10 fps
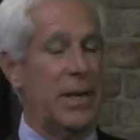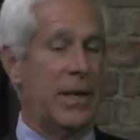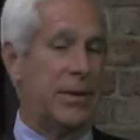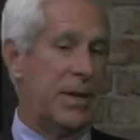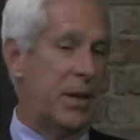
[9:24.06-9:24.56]

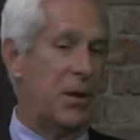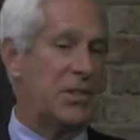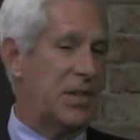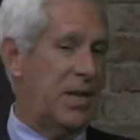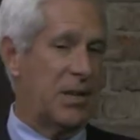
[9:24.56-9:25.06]
And in our
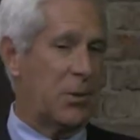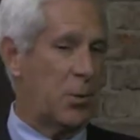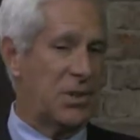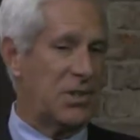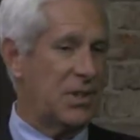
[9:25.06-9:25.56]
state, of
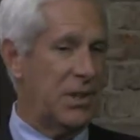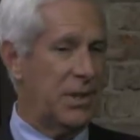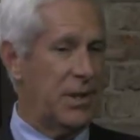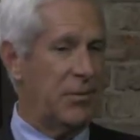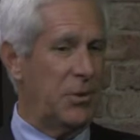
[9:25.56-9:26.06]
course,
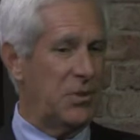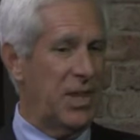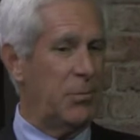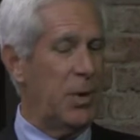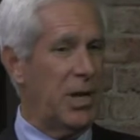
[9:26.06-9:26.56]
if you
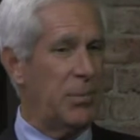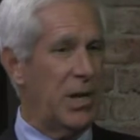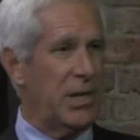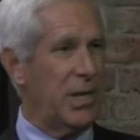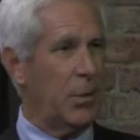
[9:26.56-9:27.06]
save money
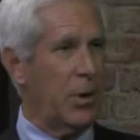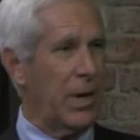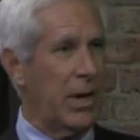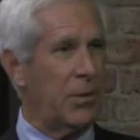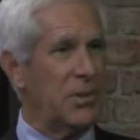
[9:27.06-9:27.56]
by kilowatt
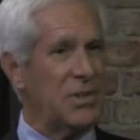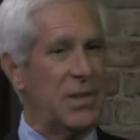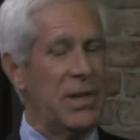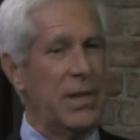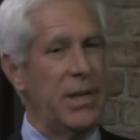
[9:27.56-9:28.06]
hours,
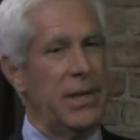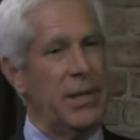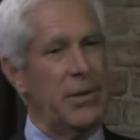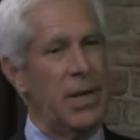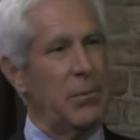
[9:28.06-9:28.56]

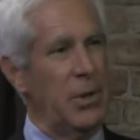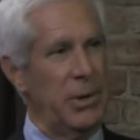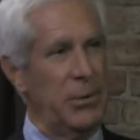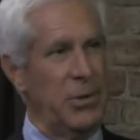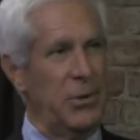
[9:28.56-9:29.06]
you're not
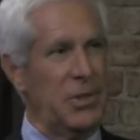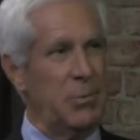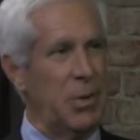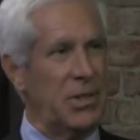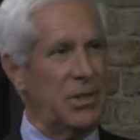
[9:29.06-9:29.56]
really
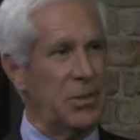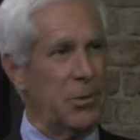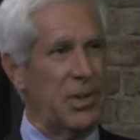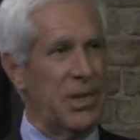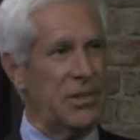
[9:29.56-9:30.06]
reducing much in
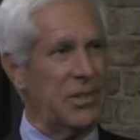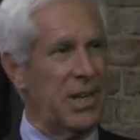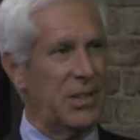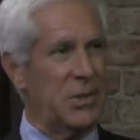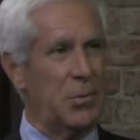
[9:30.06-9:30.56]
greenhouse
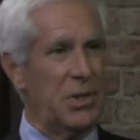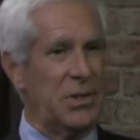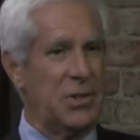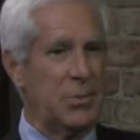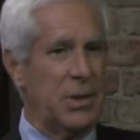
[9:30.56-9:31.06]
gas
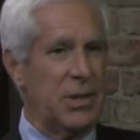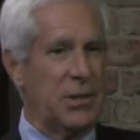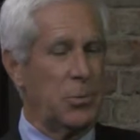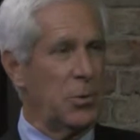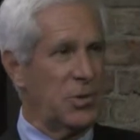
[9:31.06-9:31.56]
emissions
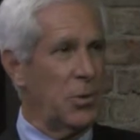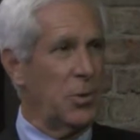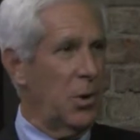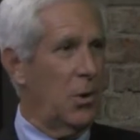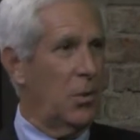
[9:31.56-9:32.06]
because we're so
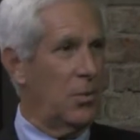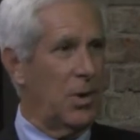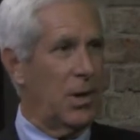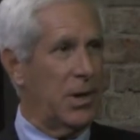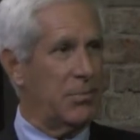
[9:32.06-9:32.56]
low
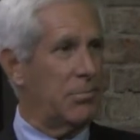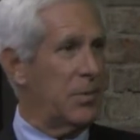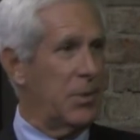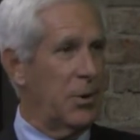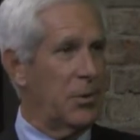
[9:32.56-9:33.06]
on
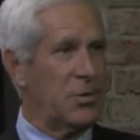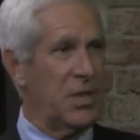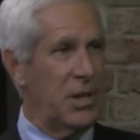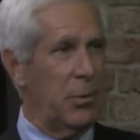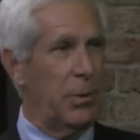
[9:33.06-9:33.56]
those
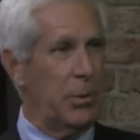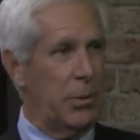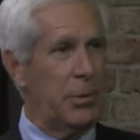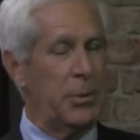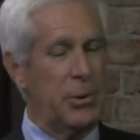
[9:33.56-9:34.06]
anyway
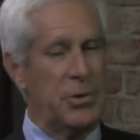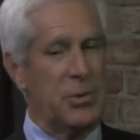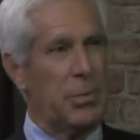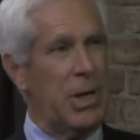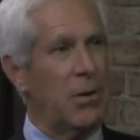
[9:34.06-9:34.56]
when we produce
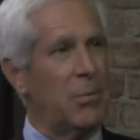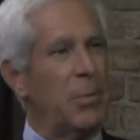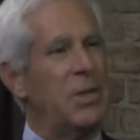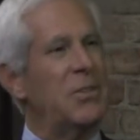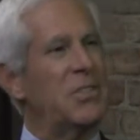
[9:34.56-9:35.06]
the power.
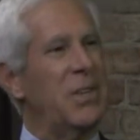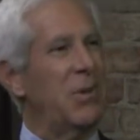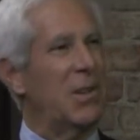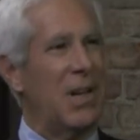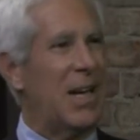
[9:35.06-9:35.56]
But you save
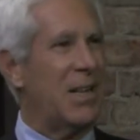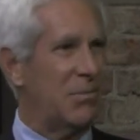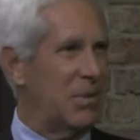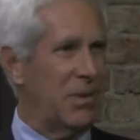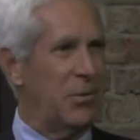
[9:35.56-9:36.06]
a lot
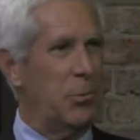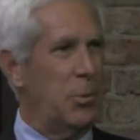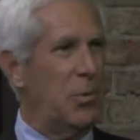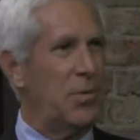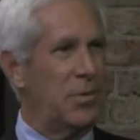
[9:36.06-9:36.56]
if you
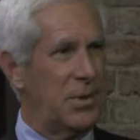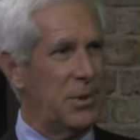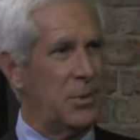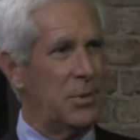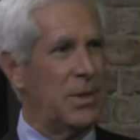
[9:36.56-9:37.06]
move
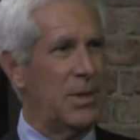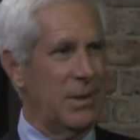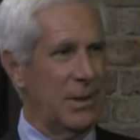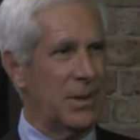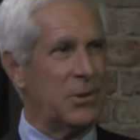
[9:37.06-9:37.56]
to
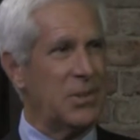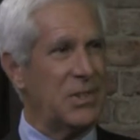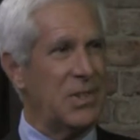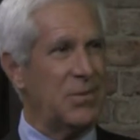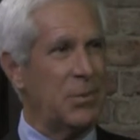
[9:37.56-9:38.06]

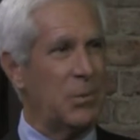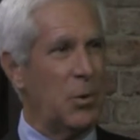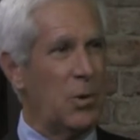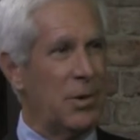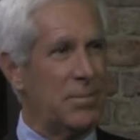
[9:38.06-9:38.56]
electricity from
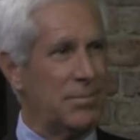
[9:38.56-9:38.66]
oil.